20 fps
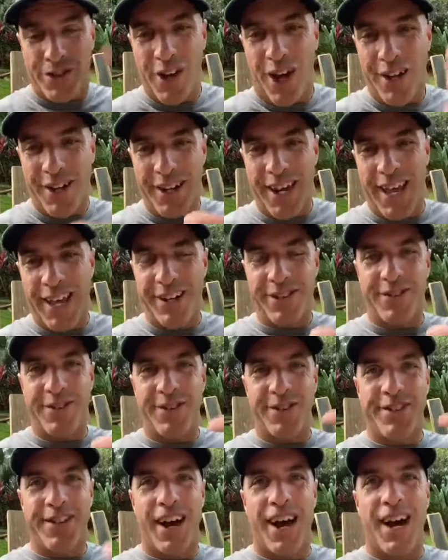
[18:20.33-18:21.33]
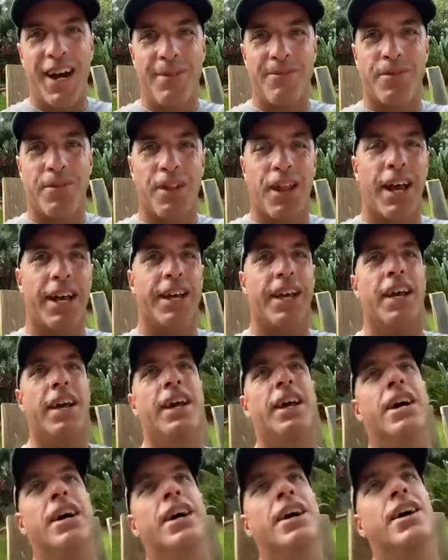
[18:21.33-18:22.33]
Sundays are the times where like,
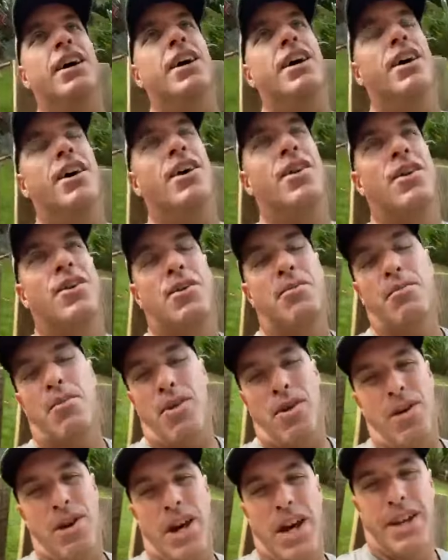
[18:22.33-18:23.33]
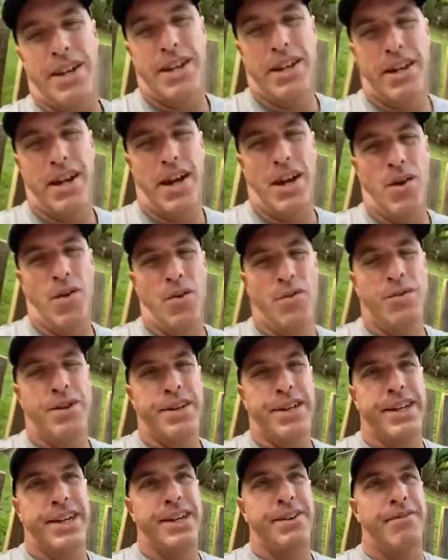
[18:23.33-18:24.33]
oh, Mark, I did, I
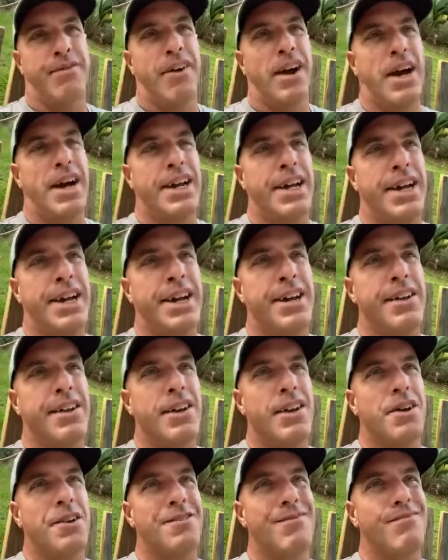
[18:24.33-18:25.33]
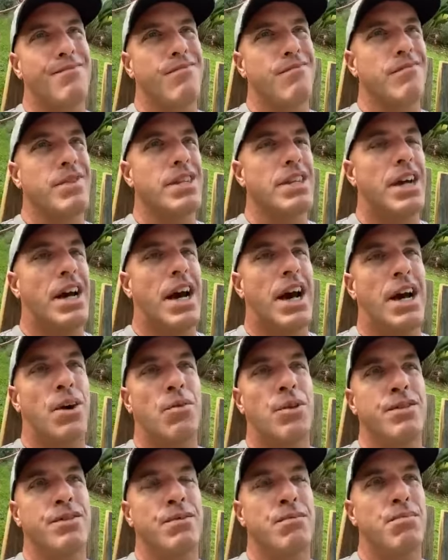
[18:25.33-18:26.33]
overdid it Friday. You know,
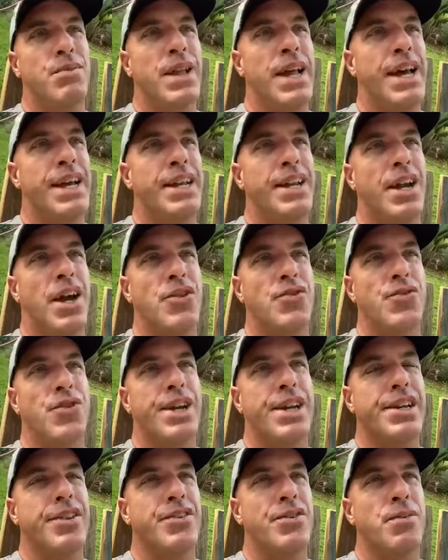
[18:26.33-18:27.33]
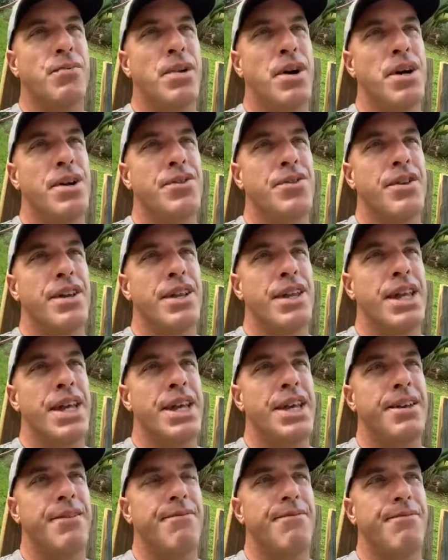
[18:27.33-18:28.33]
I wasn't planning on drinking so much. And
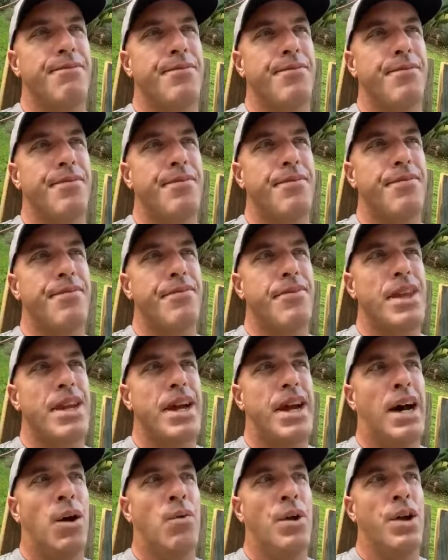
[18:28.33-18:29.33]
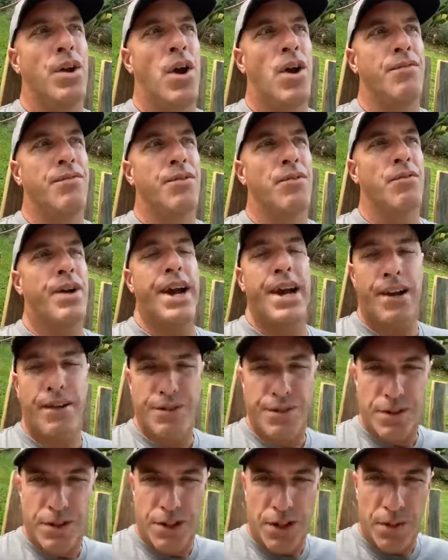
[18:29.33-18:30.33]
then I went off the
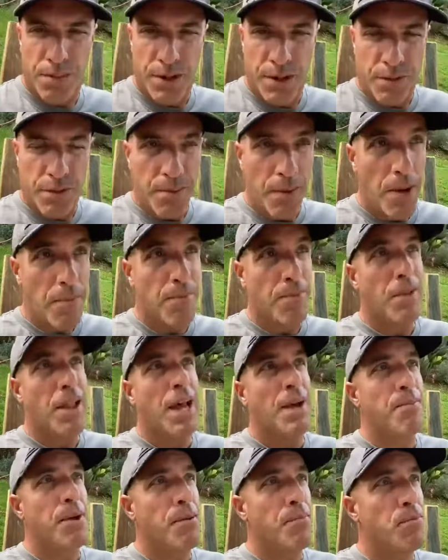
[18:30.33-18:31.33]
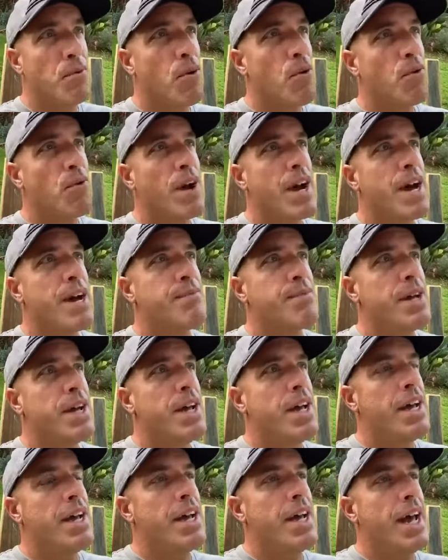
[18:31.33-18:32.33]
rails a little bit with my plant, my program.
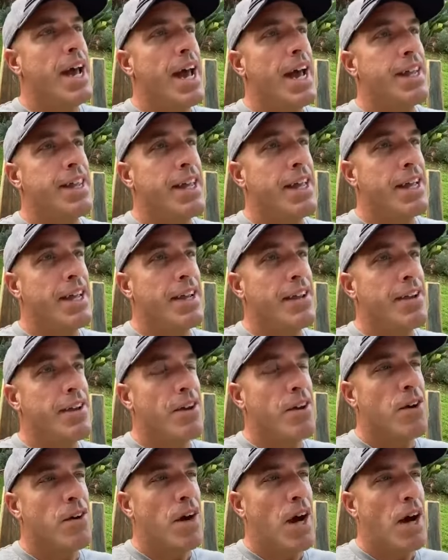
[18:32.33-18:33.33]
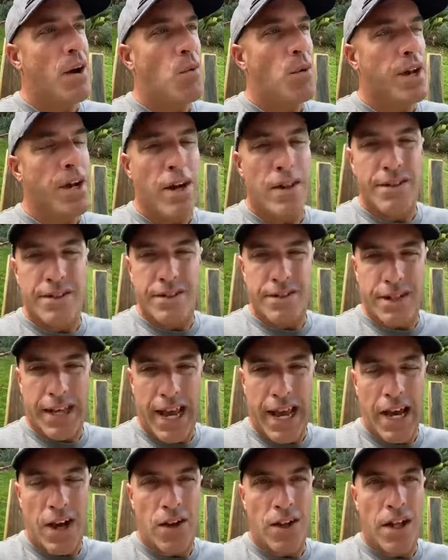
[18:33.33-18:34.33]
And then, you know, I went on the
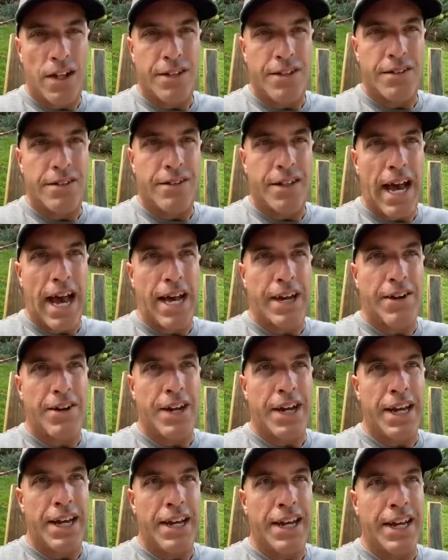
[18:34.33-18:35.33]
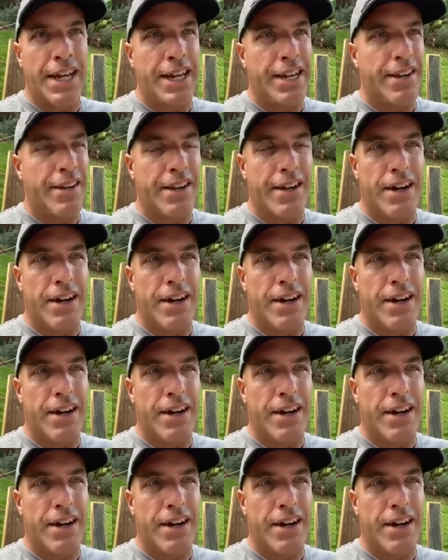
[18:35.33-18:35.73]
scale on Saturday and,